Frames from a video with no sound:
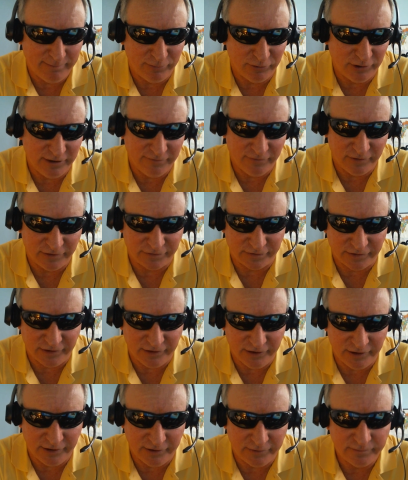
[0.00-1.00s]
I believe it's
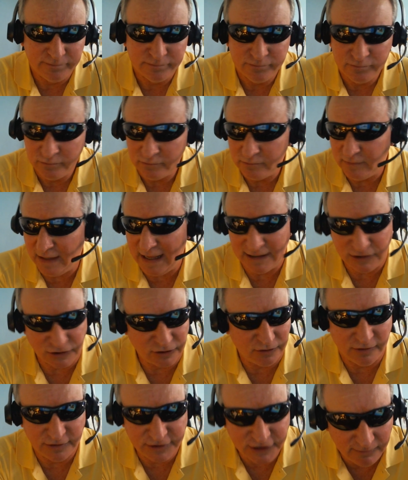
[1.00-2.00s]
the
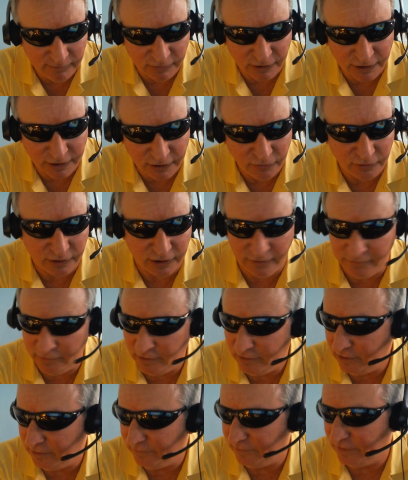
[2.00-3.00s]
National Assembly who can
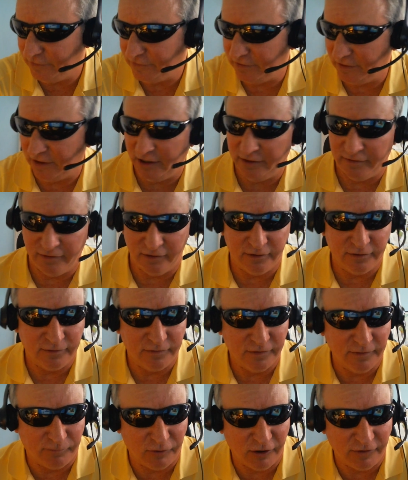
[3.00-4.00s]
investigate
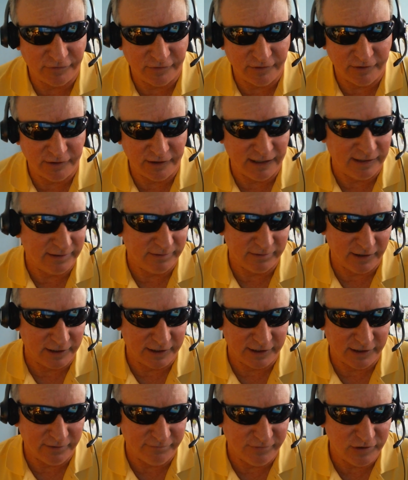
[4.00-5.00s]
the president in
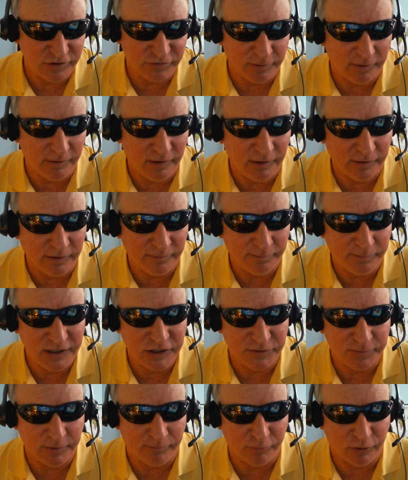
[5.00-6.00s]
like an
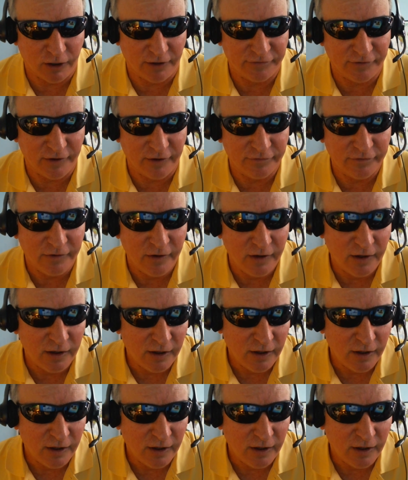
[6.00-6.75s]
impeachment process.